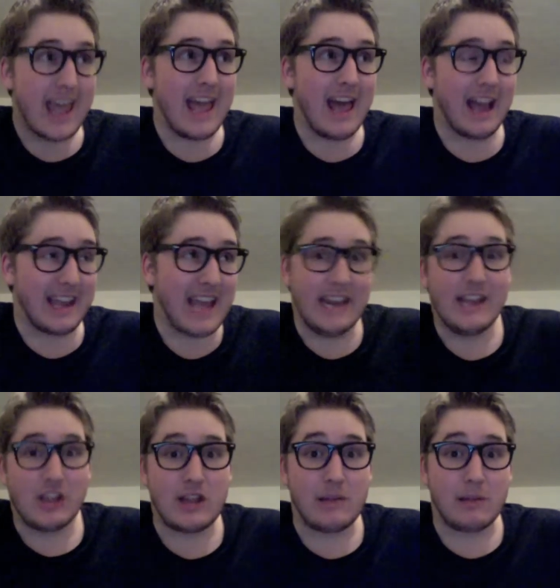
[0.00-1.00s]
Again, it
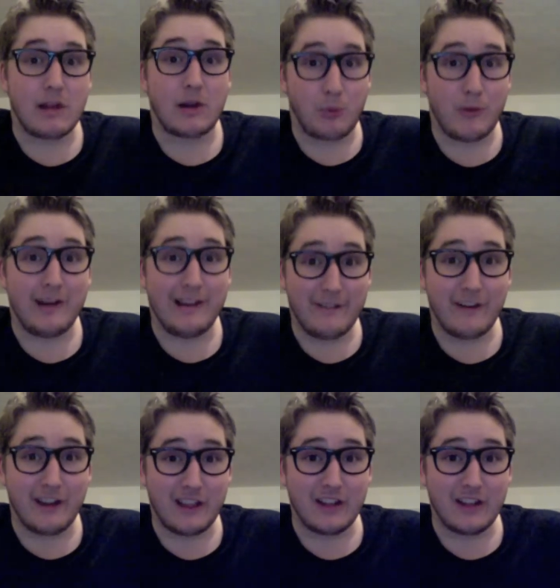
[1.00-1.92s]
just seems like a really funny thing